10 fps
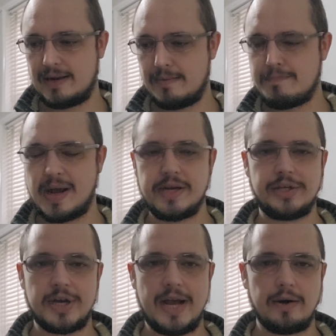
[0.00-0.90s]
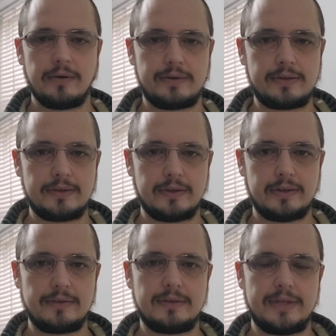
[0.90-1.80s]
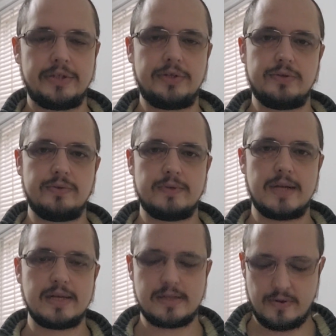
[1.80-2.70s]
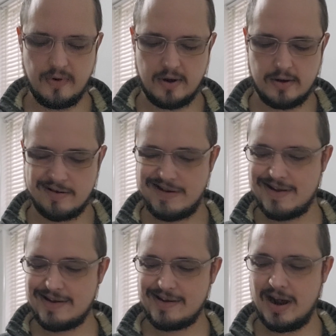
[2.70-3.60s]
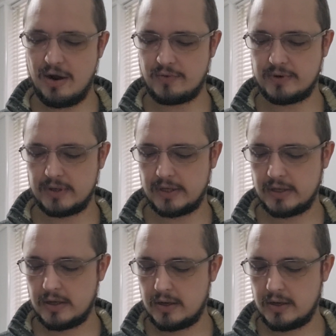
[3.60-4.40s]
major health issues as there are currently.